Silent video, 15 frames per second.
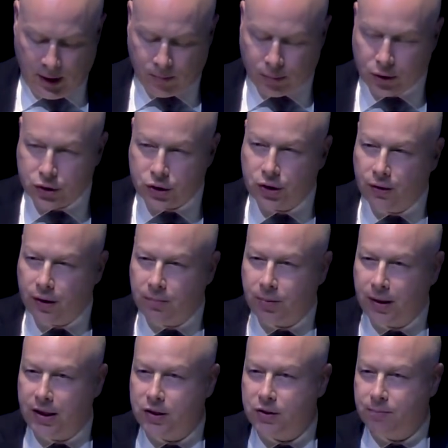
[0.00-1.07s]
pursuing
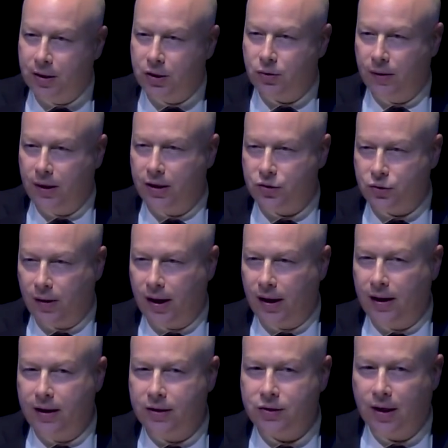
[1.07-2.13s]
peace between
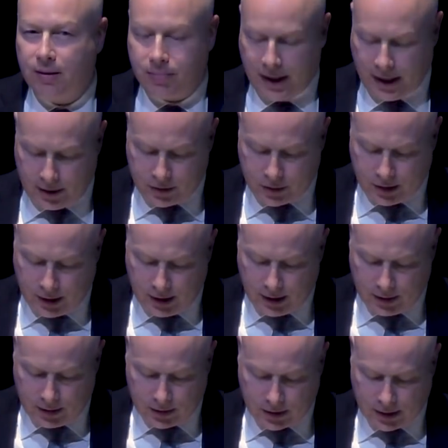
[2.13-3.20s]
Israelis and
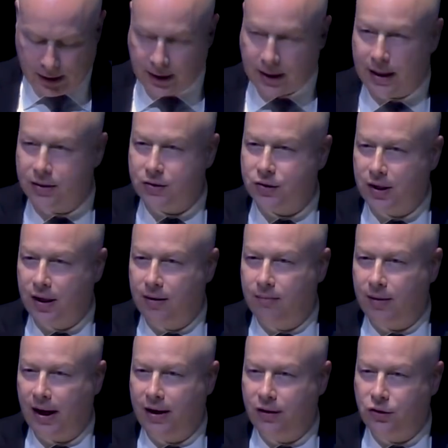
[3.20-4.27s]
Palestinians can seem
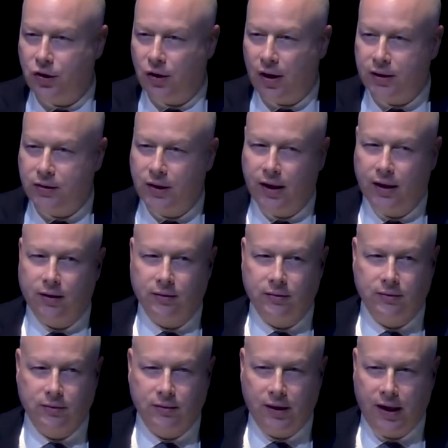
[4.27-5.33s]
a daunting,
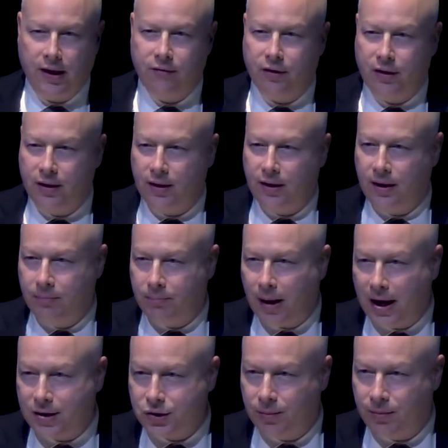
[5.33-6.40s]
even
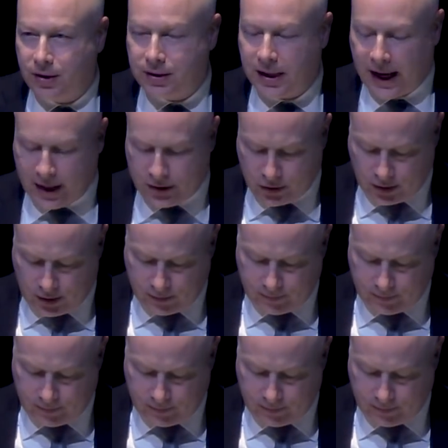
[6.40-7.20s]
impossible task.